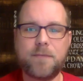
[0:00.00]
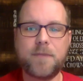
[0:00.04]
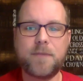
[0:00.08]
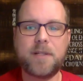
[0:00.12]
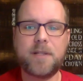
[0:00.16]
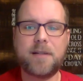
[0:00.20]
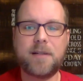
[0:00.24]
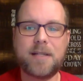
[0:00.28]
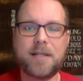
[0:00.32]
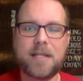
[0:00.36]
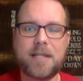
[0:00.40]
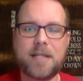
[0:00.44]

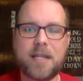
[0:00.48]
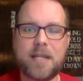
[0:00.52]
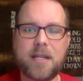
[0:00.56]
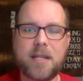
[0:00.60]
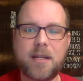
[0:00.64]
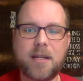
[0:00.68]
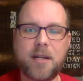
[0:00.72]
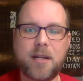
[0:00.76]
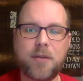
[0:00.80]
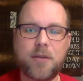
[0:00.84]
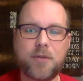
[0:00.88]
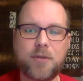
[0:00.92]
Till I see
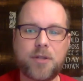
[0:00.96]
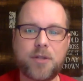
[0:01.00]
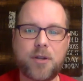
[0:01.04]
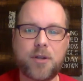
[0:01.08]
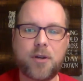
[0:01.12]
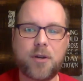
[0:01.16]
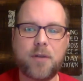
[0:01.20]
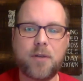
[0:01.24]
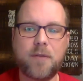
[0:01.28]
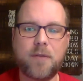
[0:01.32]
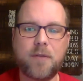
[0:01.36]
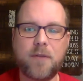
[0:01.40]
you, go
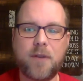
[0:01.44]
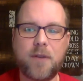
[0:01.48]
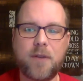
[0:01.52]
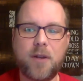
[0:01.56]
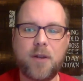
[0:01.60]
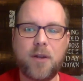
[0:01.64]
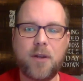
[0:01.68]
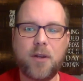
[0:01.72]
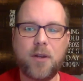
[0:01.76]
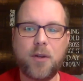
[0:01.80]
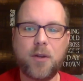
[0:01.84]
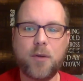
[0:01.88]
serve
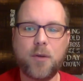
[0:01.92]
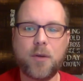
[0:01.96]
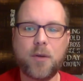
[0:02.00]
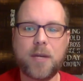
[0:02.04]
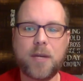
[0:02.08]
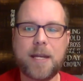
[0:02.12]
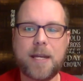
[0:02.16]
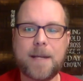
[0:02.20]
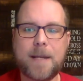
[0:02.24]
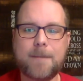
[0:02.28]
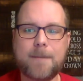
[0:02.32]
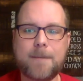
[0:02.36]
your
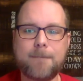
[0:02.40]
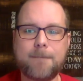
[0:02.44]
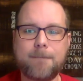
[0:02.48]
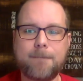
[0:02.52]
king.